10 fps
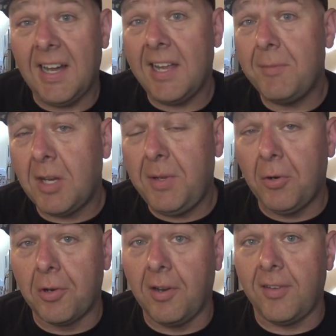I going to be
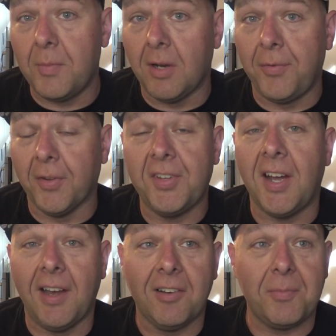ordering some air-filled
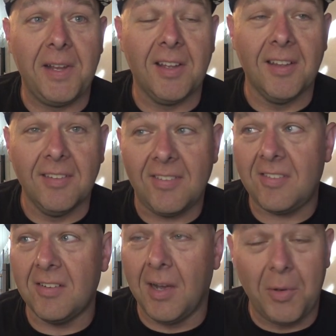tires
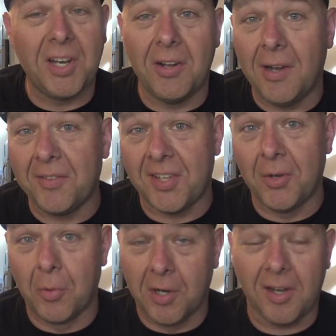because I want to know how it's
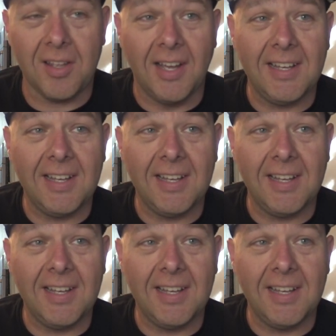going to work.